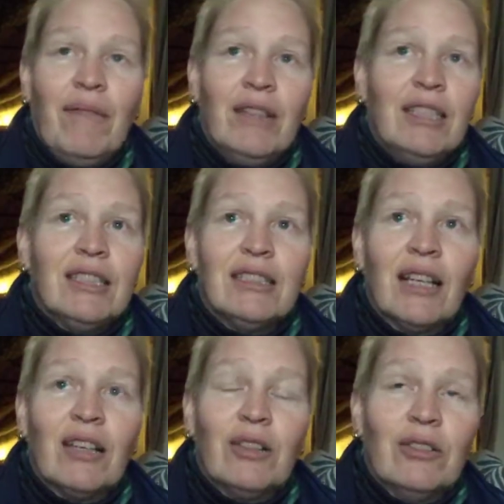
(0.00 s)
this is
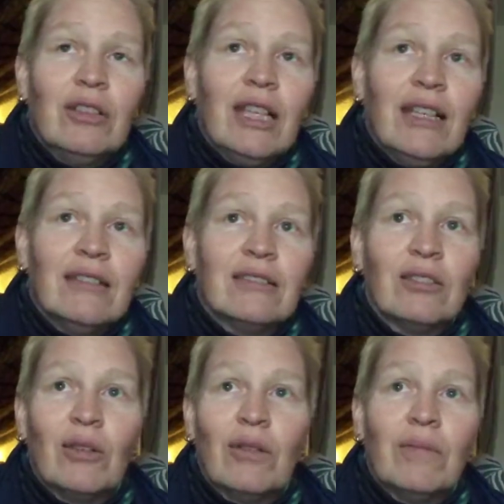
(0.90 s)
not a good thing.
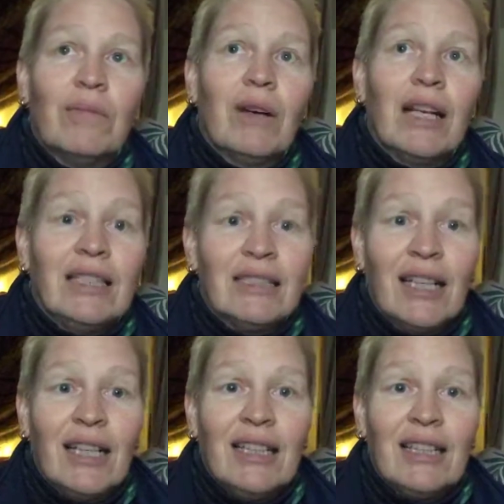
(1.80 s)
So I
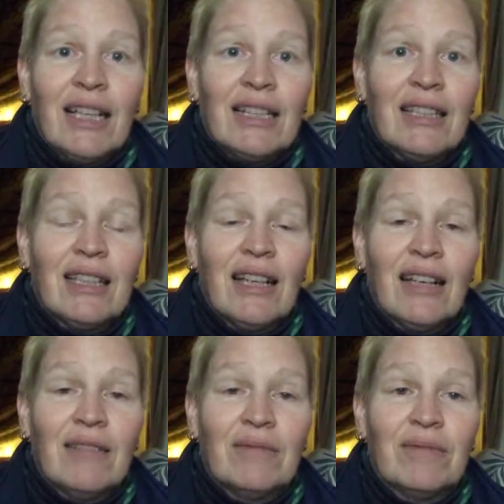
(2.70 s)
decided that